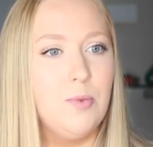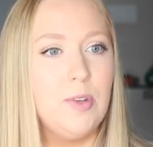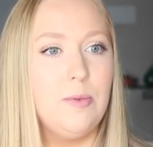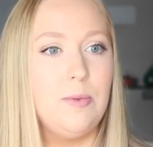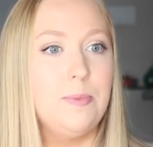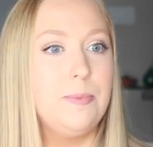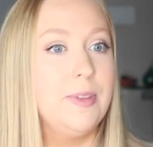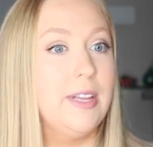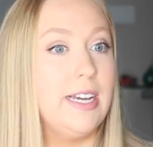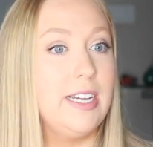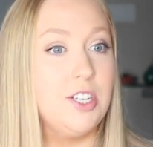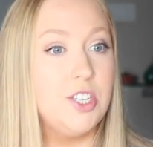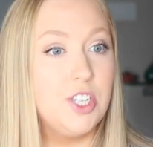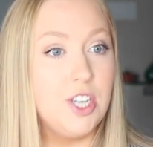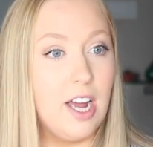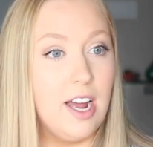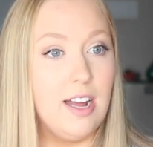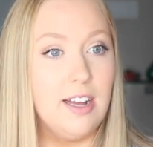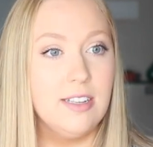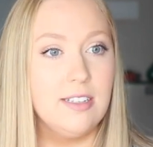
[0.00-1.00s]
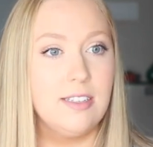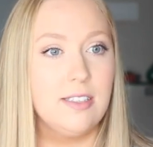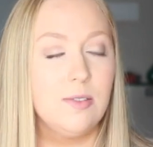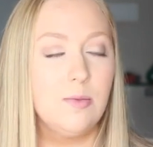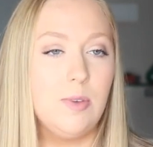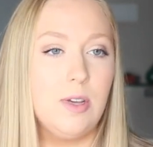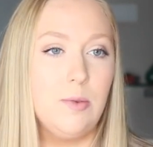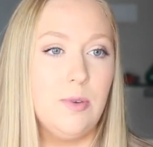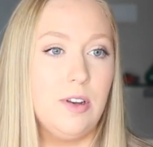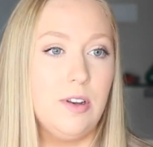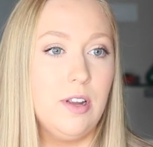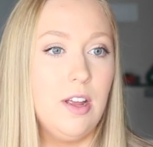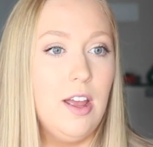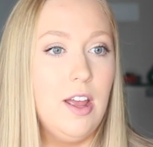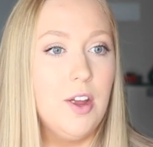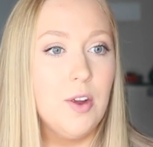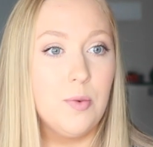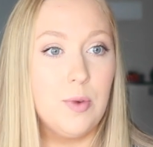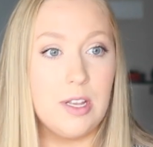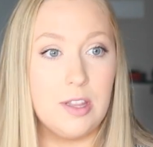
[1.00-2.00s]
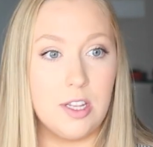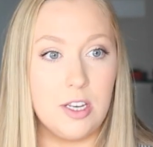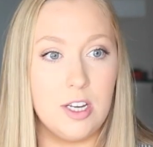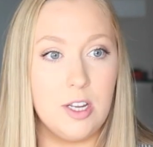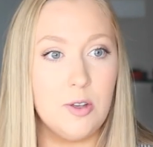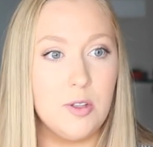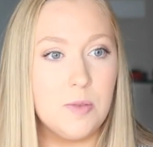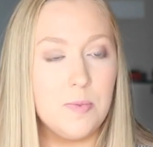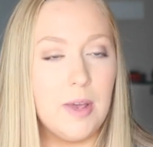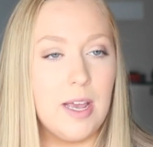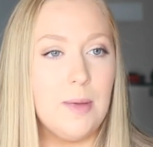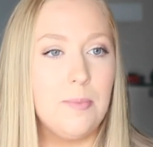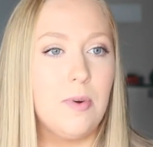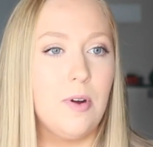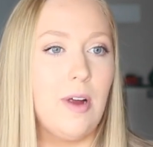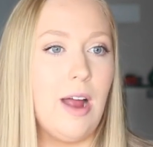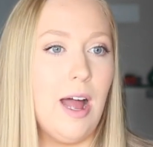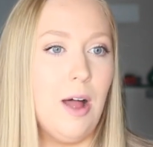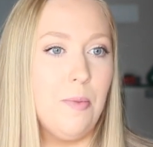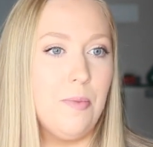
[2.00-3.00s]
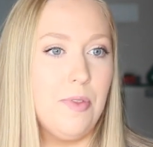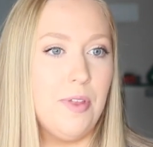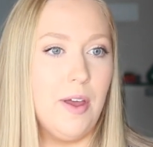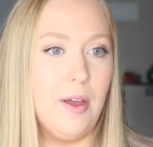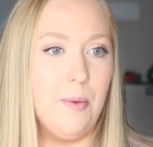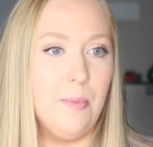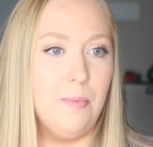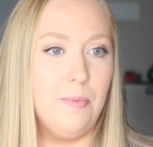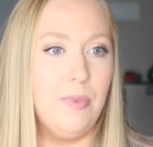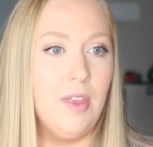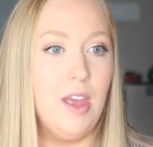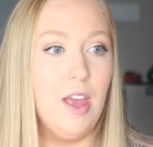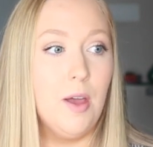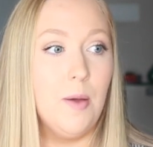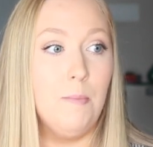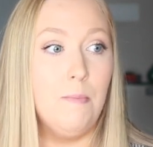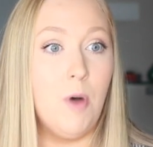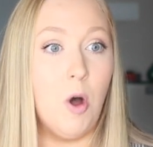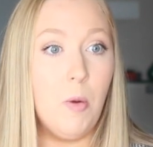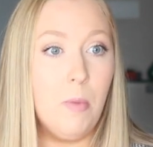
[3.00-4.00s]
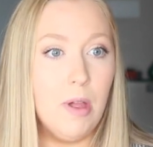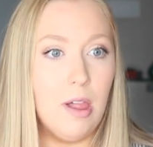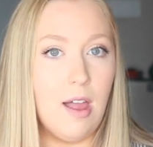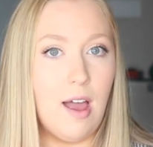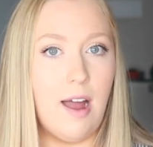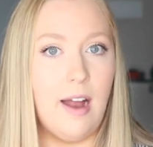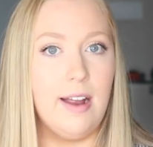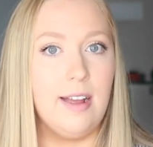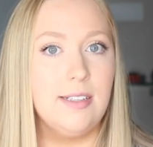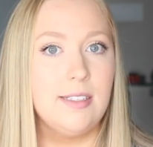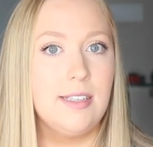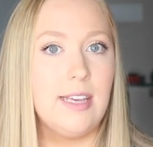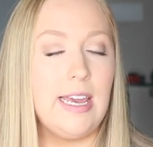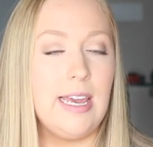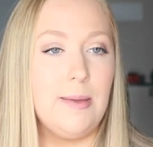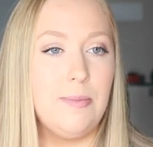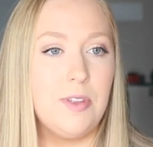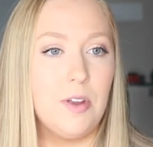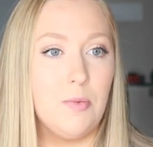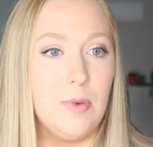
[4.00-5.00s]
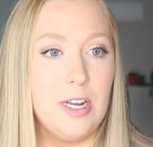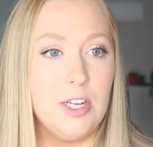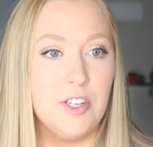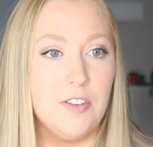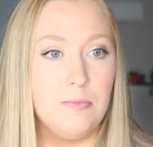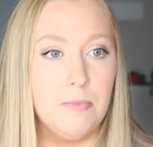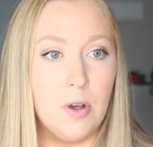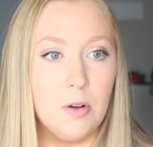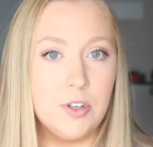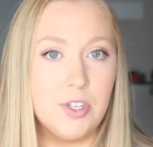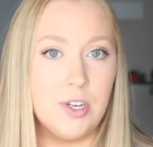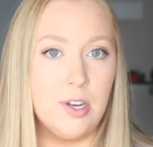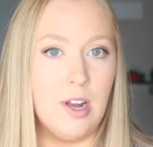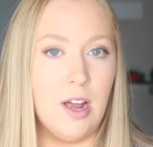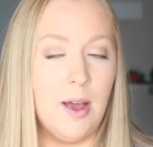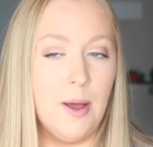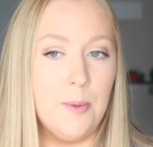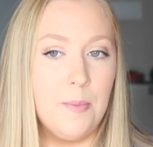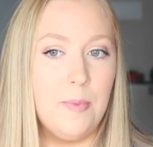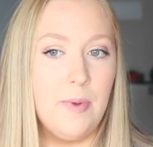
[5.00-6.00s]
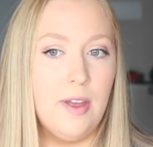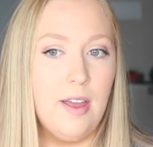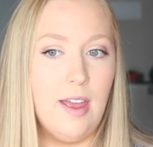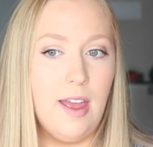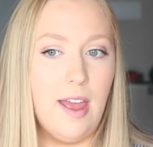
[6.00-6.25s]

We would play chess, we would read the newspaper, help them mobilize, keep their range of motion up.